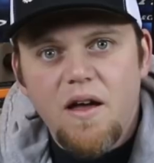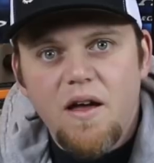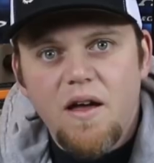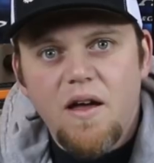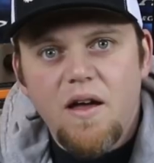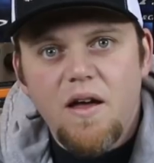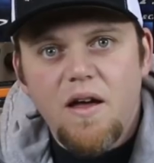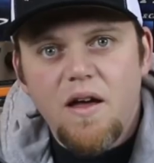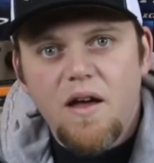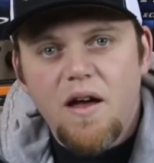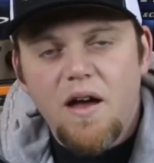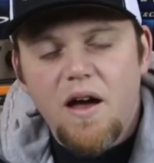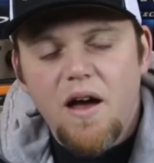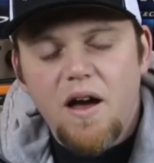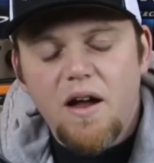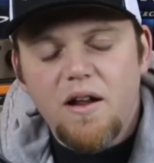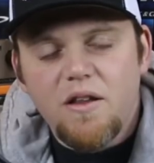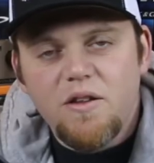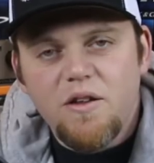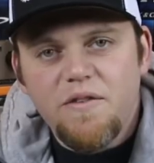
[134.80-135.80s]

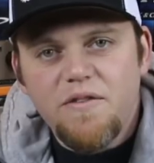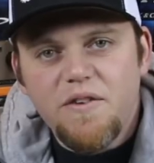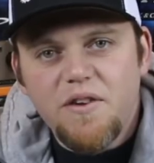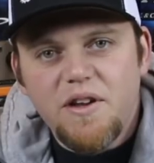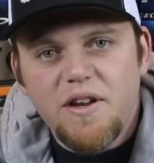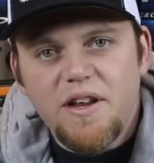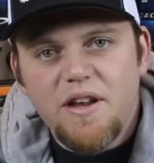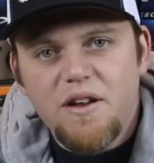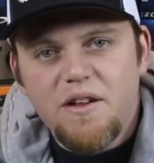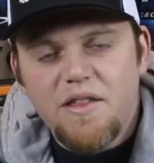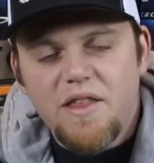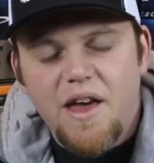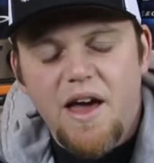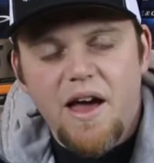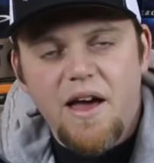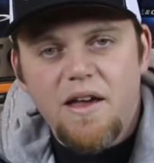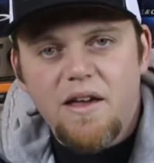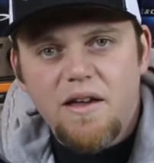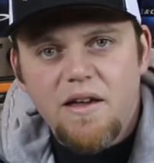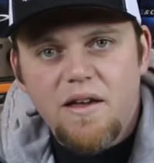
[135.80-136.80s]
I don't know if you can hear
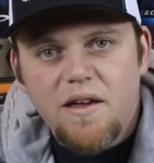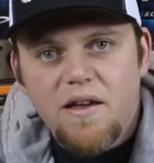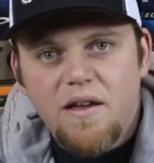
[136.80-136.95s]
that.